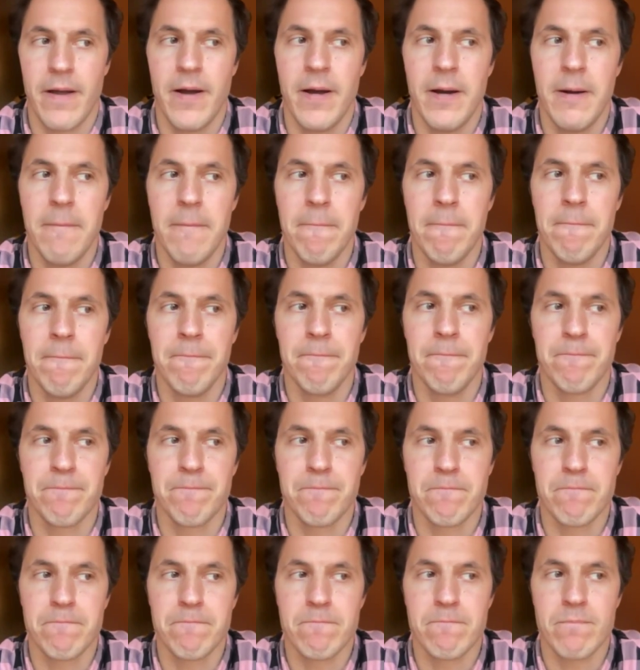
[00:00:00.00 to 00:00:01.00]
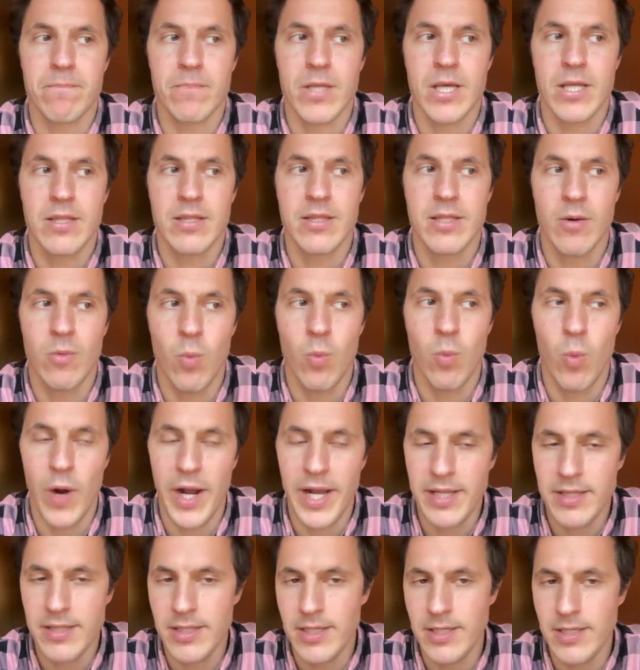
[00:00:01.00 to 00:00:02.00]
um, the
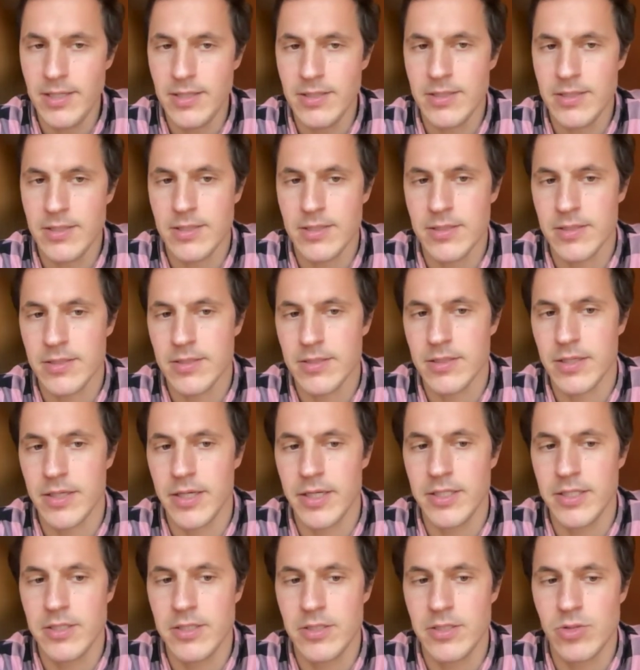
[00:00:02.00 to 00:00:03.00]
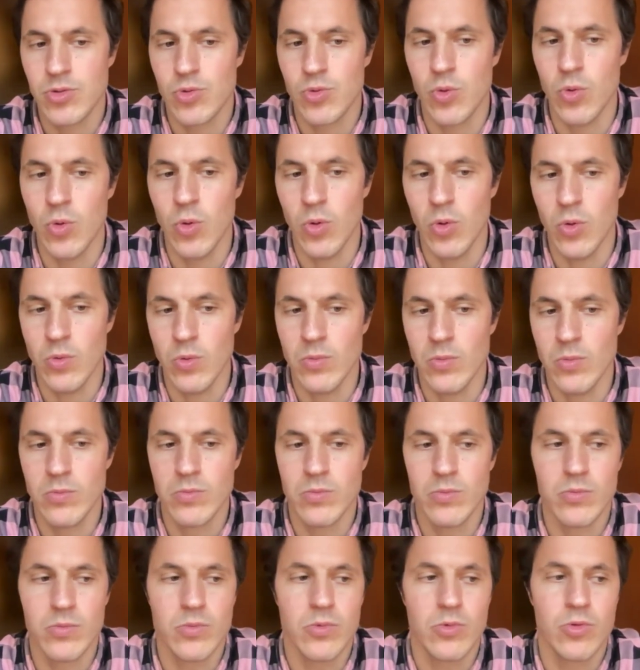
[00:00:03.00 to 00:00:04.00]
waiting is to
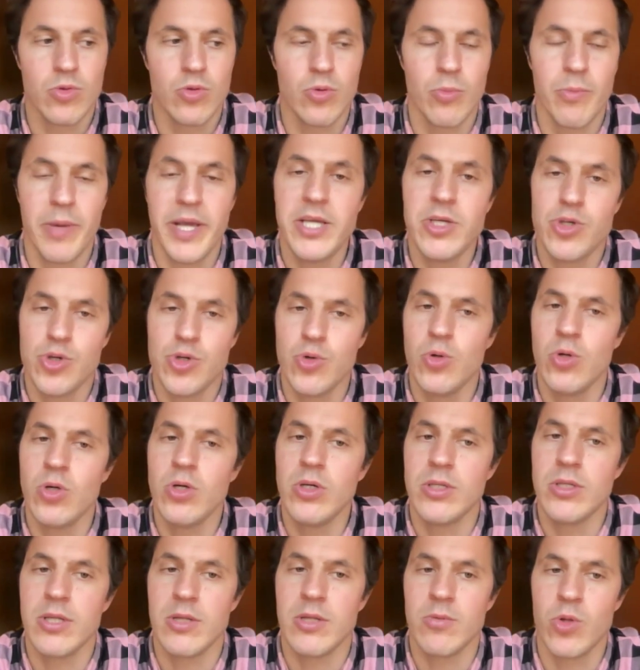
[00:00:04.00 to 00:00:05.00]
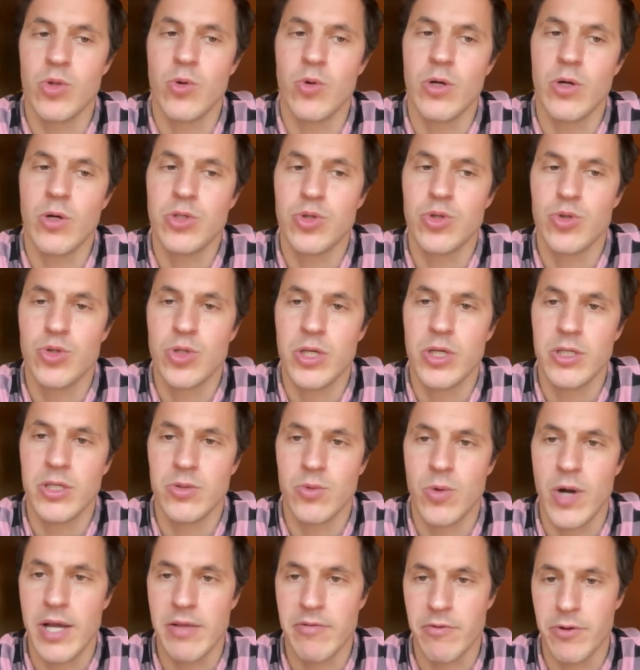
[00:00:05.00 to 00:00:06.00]
make sure that what you are choosing
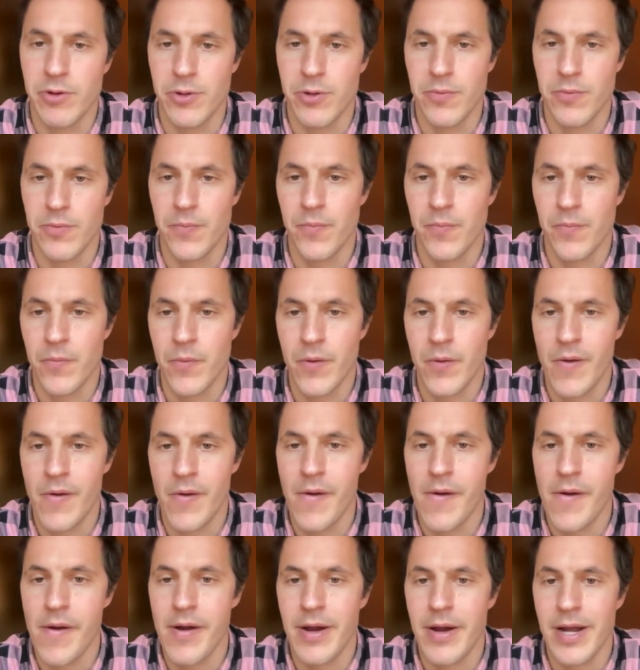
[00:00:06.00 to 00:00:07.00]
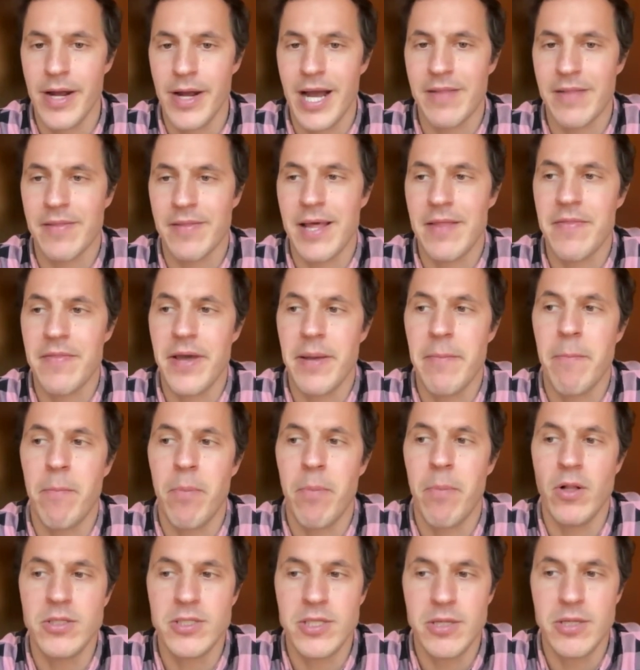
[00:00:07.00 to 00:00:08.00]
is right for you. And then the
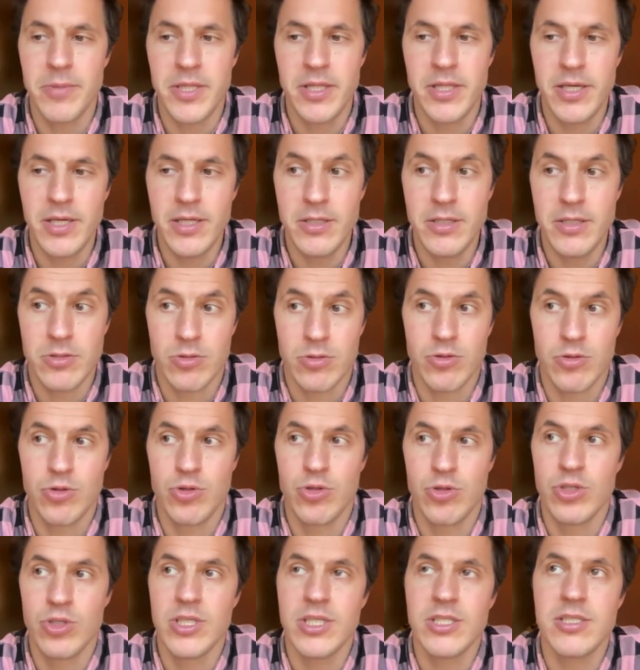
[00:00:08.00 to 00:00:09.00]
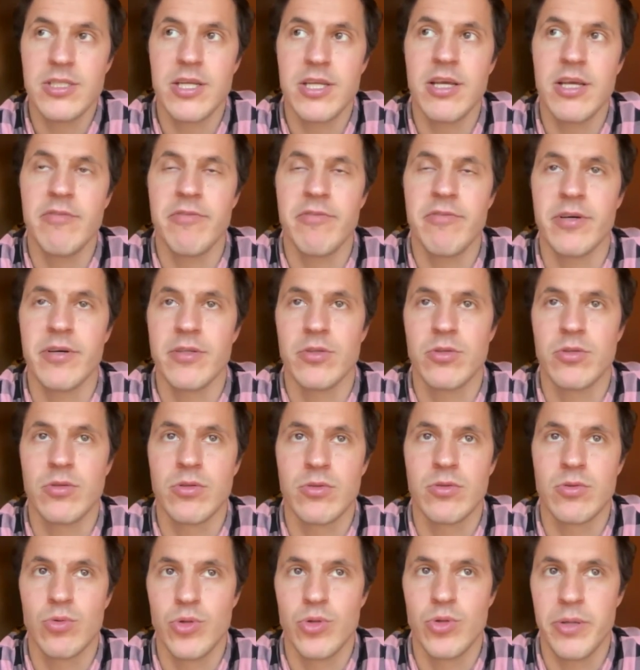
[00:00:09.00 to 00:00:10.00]
impulsivity, so you just give
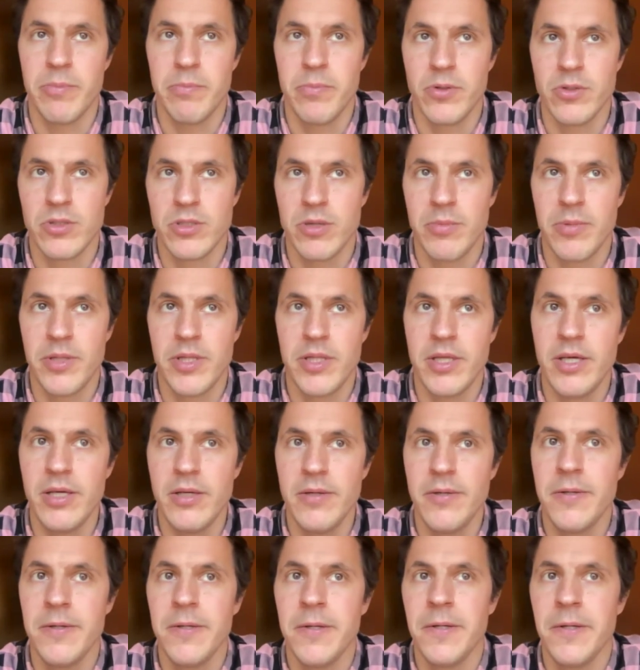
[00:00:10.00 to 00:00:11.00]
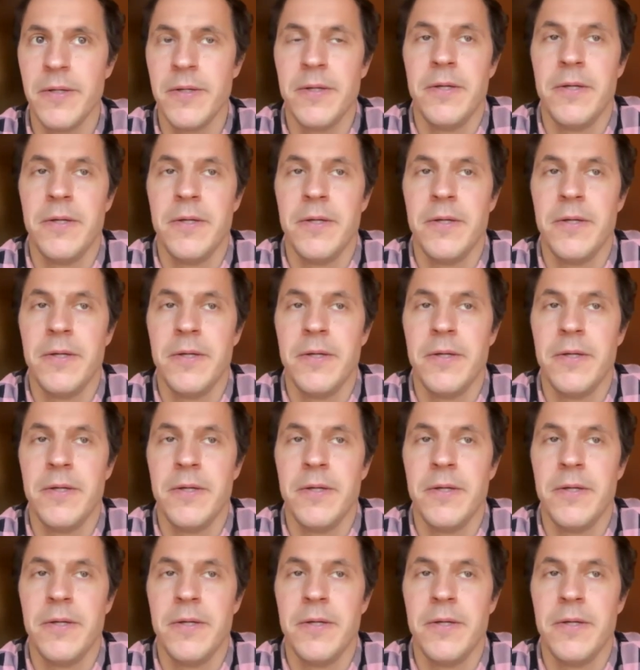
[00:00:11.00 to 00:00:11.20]
to the impulsivity.